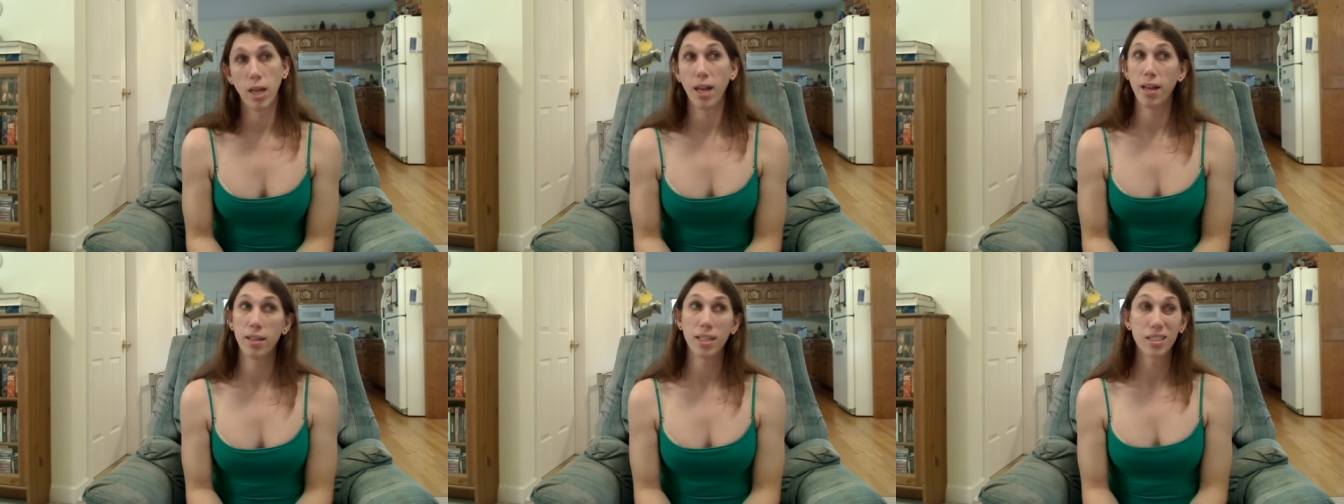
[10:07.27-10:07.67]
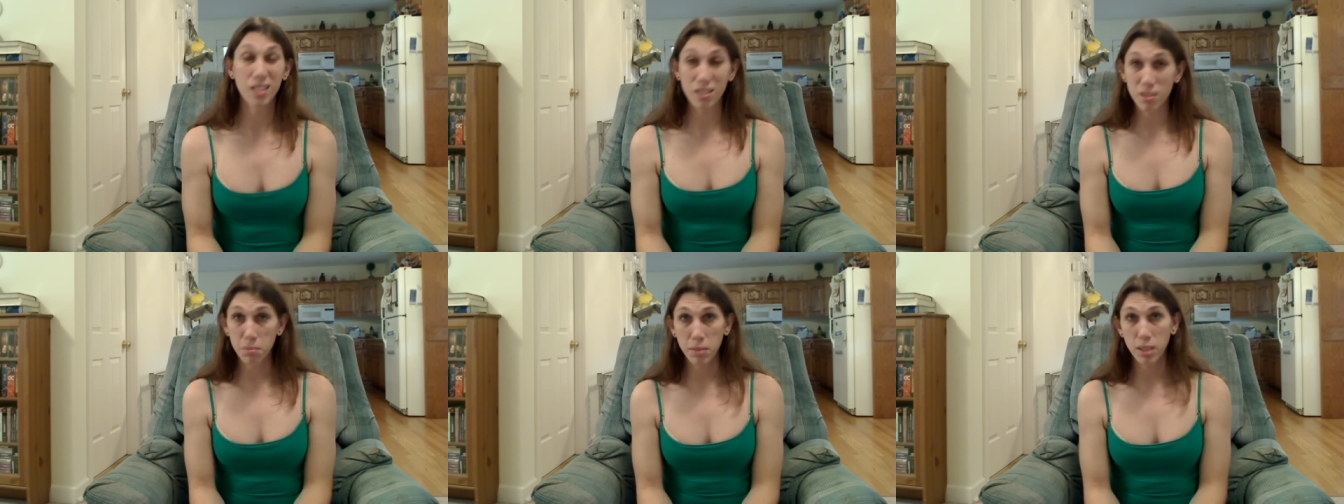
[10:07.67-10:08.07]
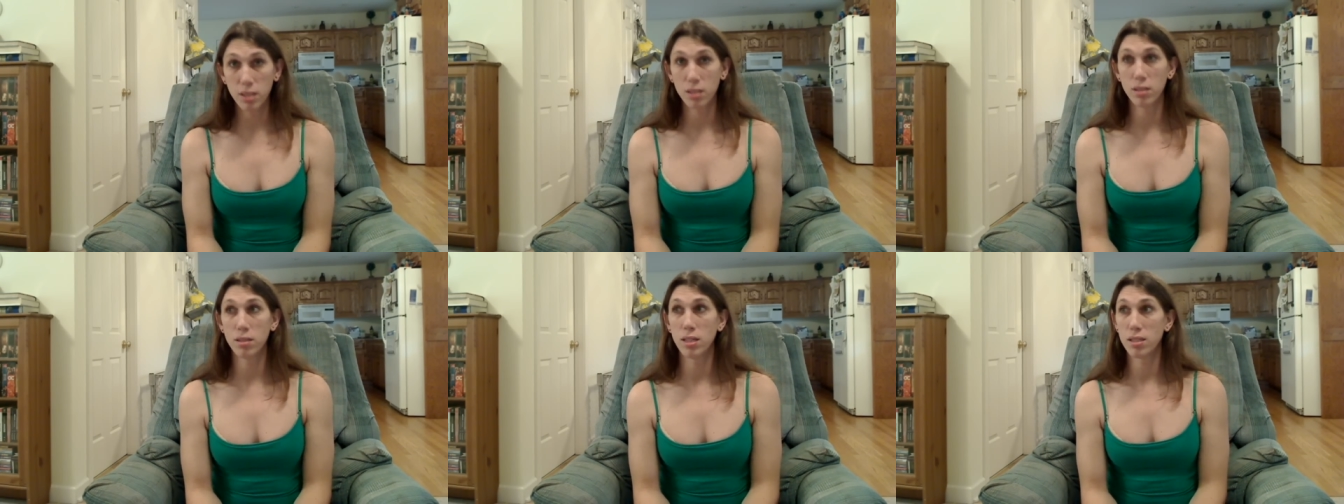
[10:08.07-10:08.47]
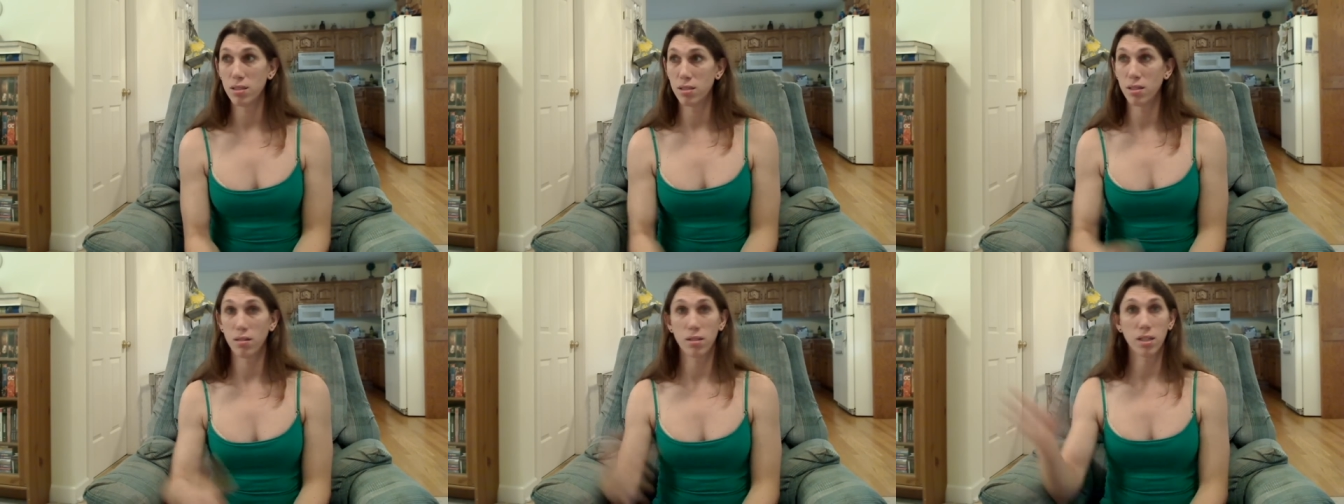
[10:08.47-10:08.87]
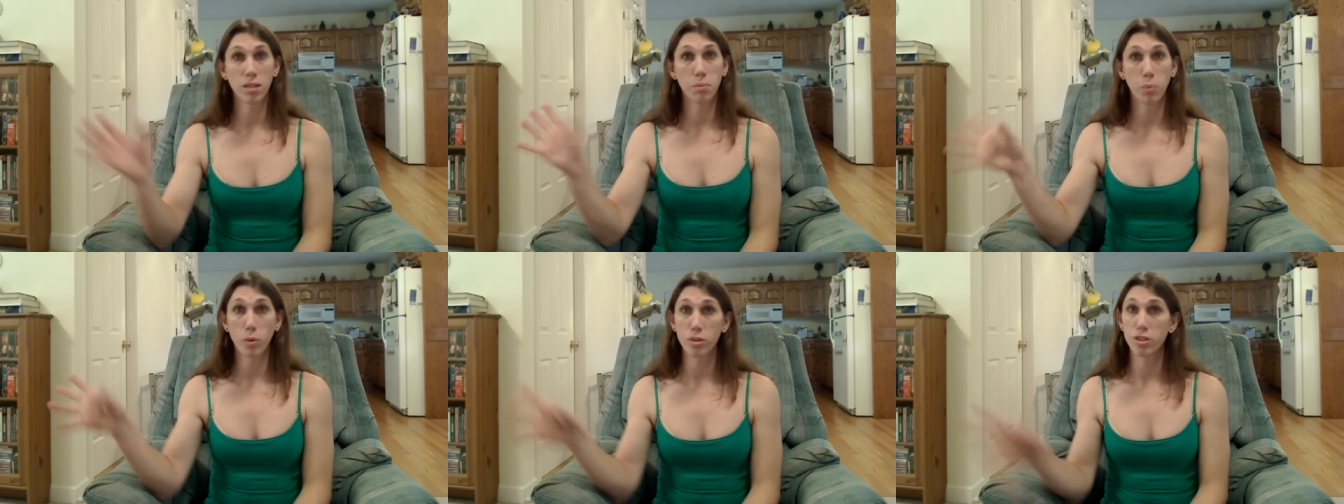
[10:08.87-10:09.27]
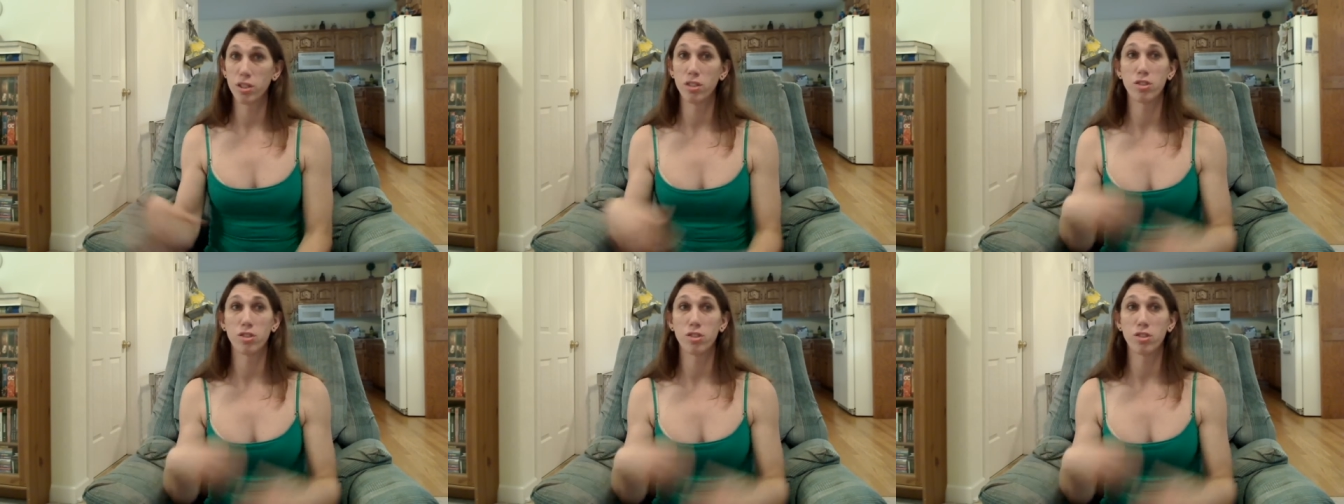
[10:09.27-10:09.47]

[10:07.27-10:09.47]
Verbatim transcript: And that doesn't mean necessarily abortion.